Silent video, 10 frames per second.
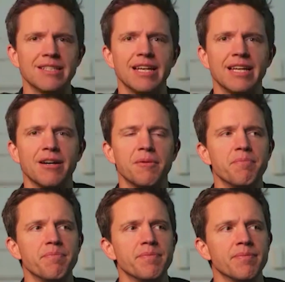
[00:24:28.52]
Like,
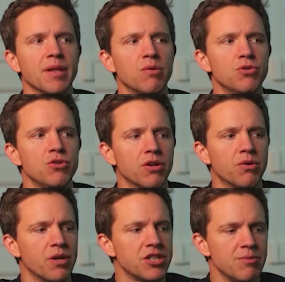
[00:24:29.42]
would you
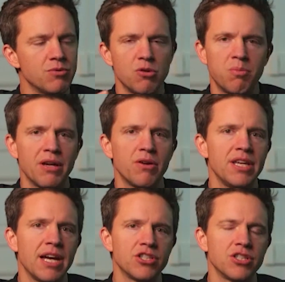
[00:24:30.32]
encourage them to apply
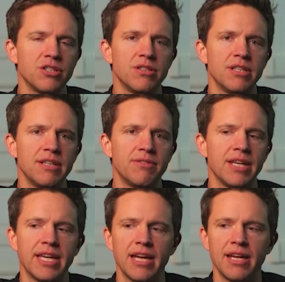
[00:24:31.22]
early action if
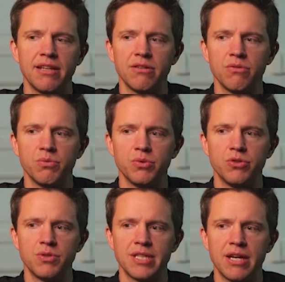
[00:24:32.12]
they can? Would
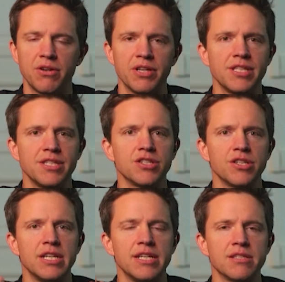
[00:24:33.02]
you say an early
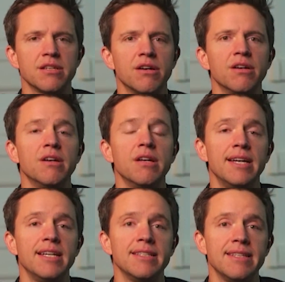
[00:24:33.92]
decision is
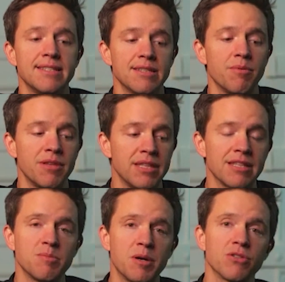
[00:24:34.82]
something
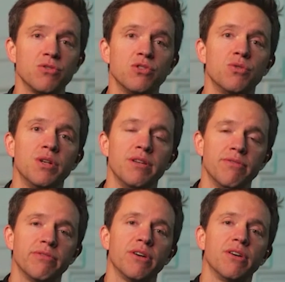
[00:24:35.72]
that's smart to do
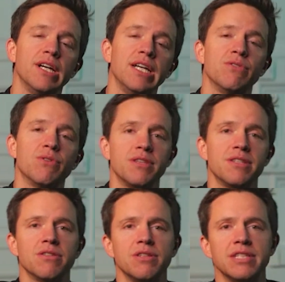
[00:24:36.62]
if
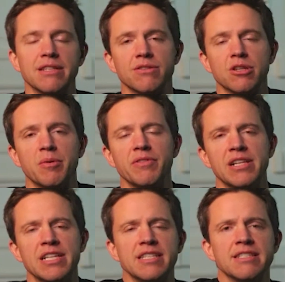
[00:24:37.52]
Northeastern is at the top of
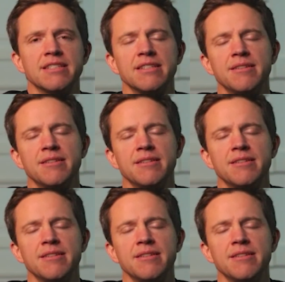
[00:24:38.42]
their list?